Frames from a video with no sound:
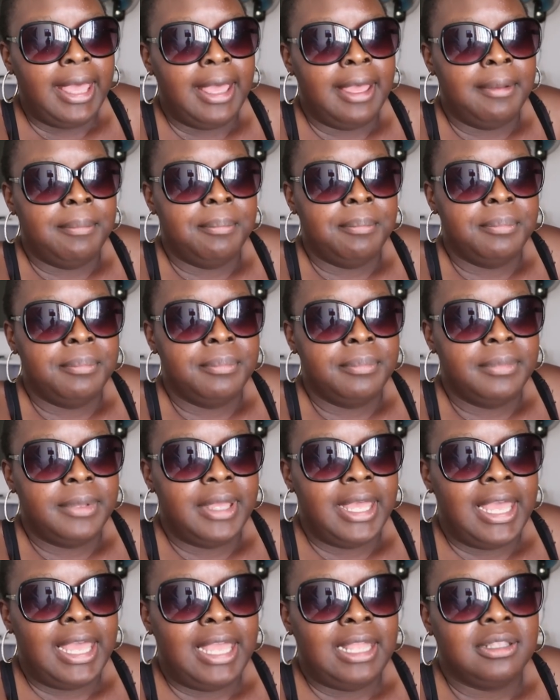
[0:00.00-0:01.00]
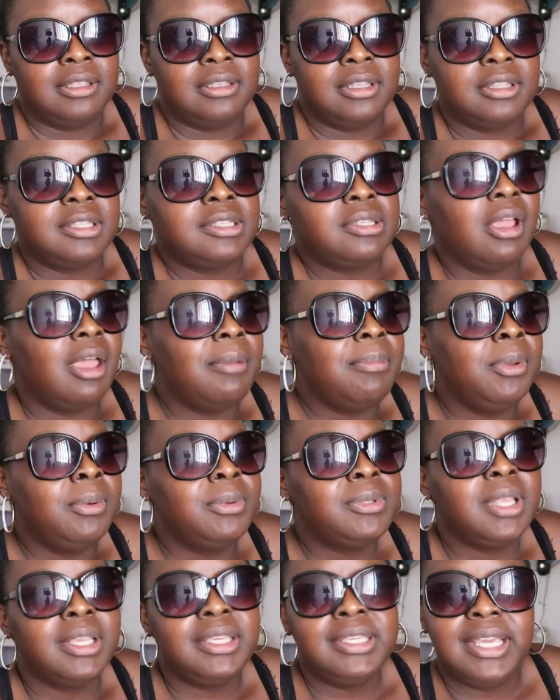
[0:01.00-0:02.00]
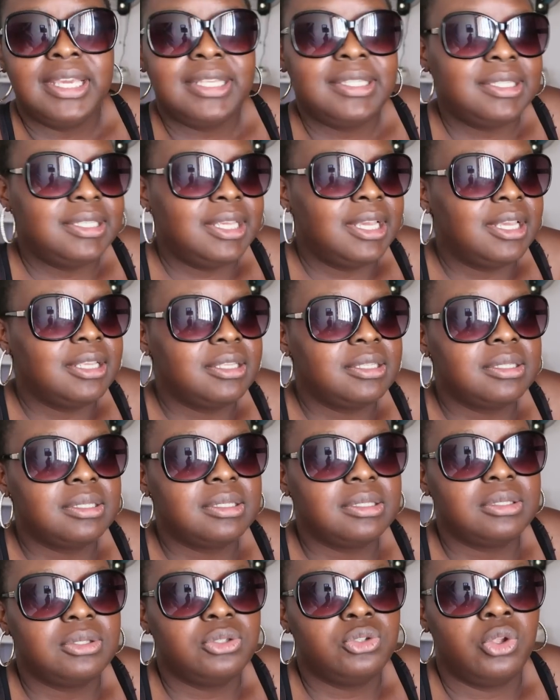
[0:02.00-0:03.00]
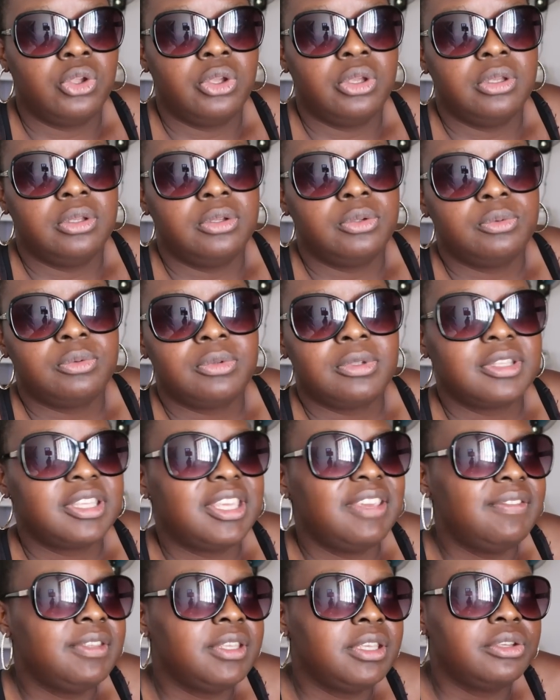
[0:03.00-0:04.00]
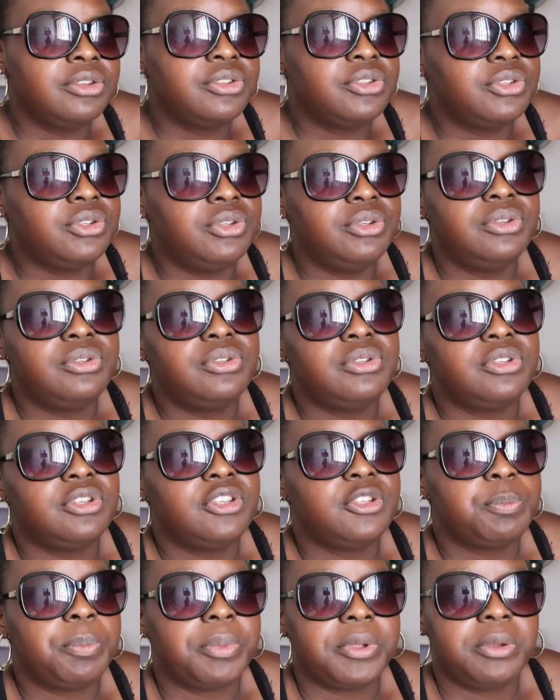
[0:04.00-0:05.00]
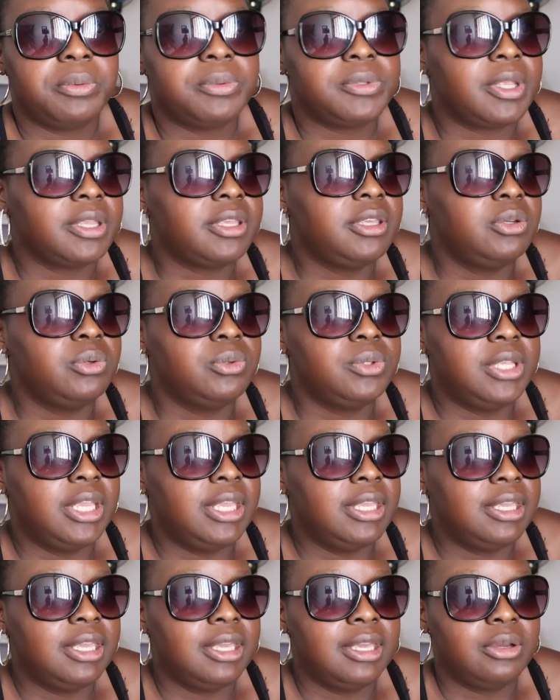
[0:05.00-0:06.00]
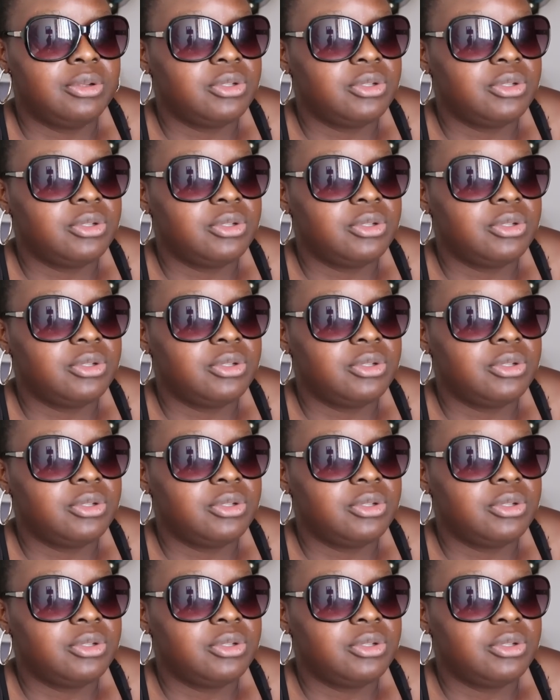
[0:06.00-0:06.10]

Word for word: Um, and at the time he was like, yes, yes, you know, giving excuses, but he was like, he'll take it.